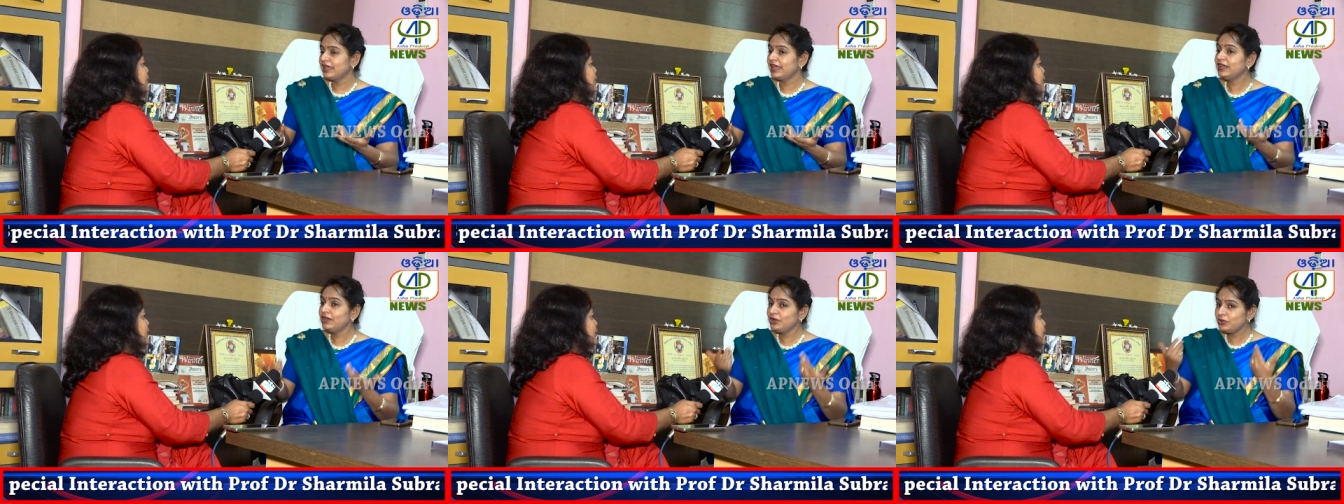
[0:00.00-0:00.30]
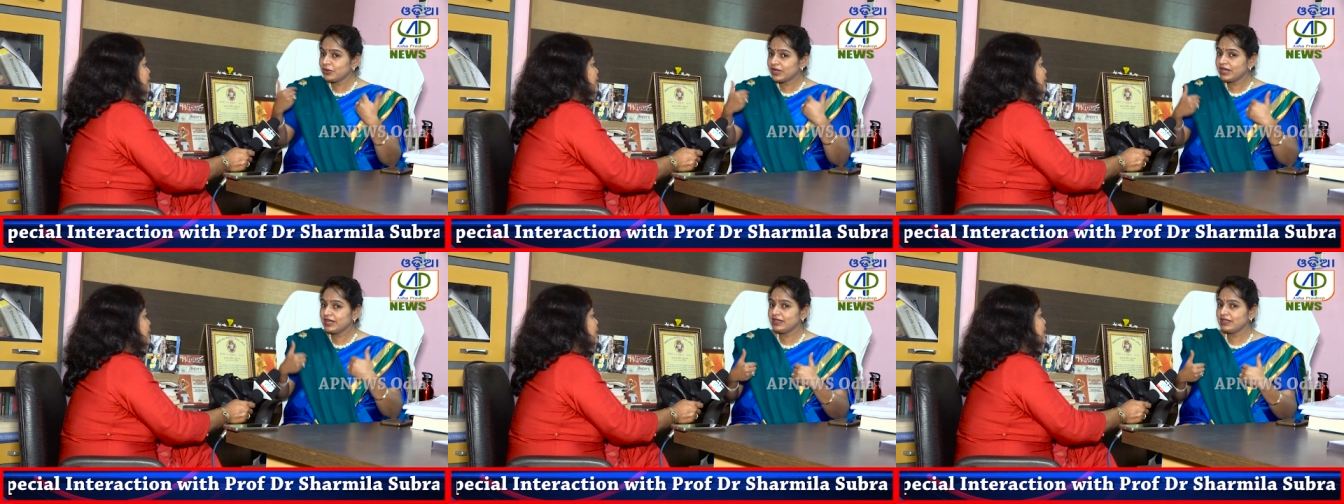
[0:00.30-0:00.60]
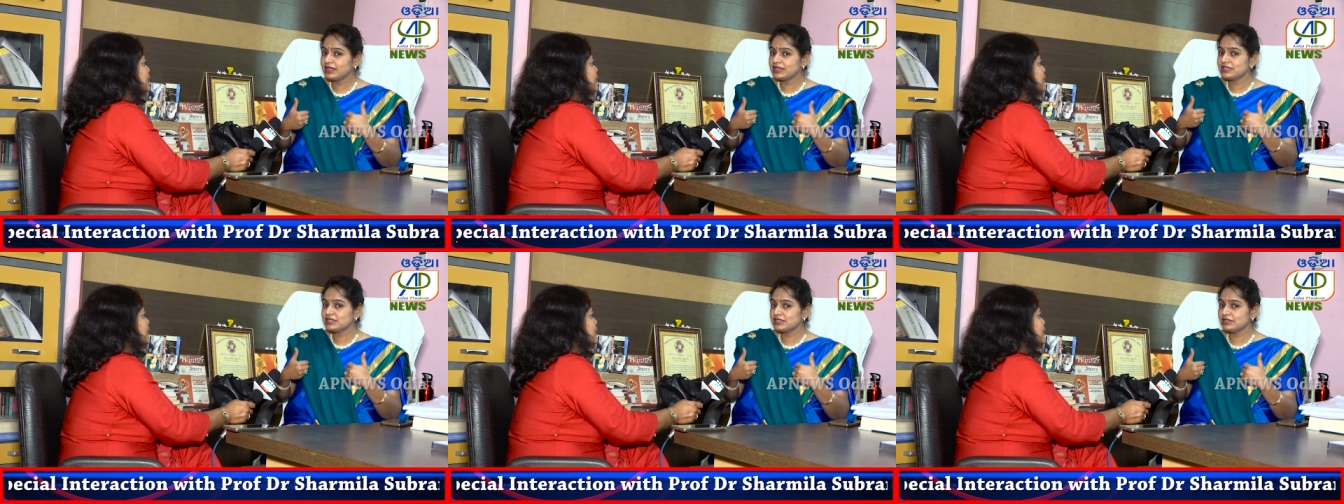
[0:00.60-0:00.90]
And look at
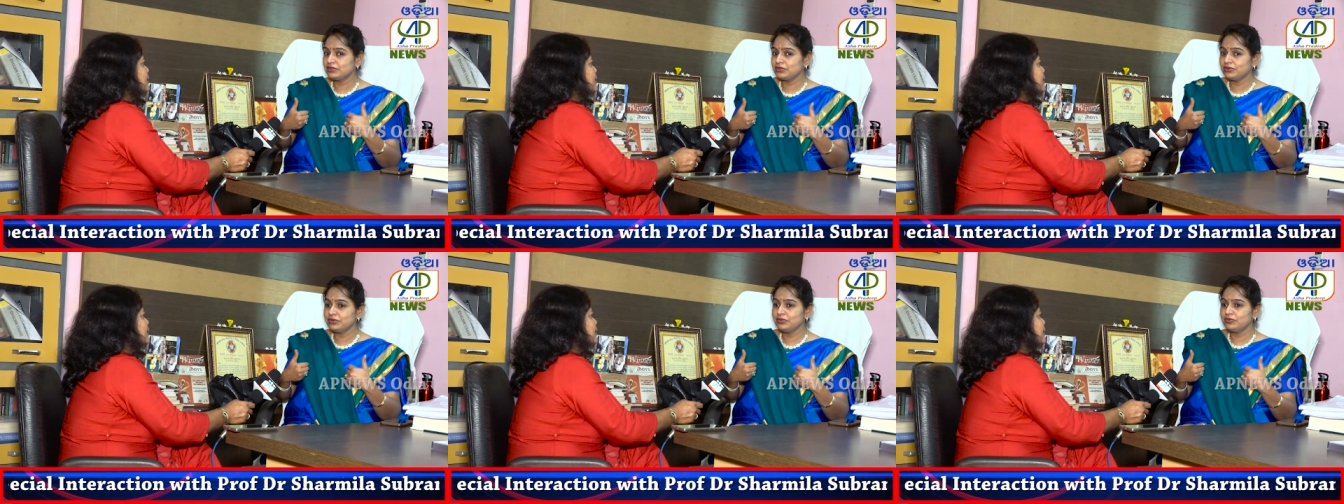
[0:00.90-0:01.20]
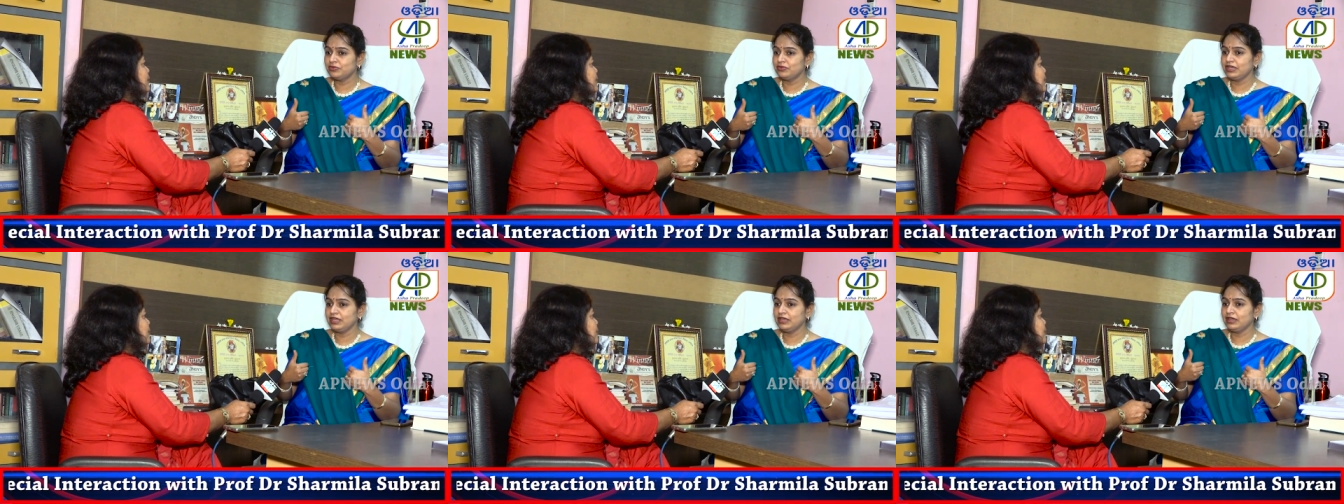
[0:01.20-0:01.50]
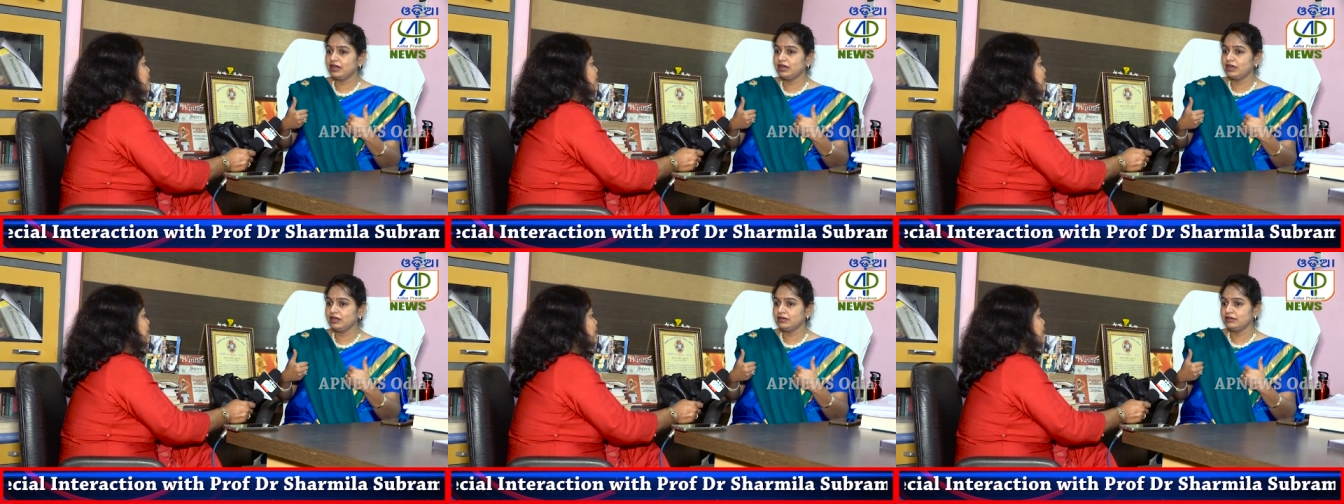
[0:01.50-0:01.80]
us,
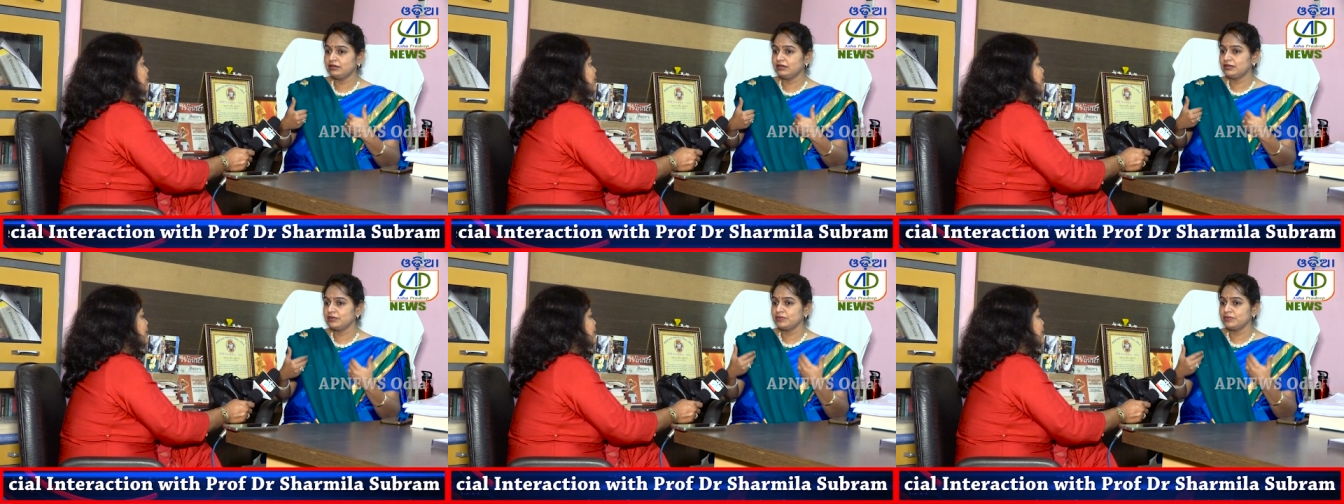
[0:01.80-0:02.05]
we are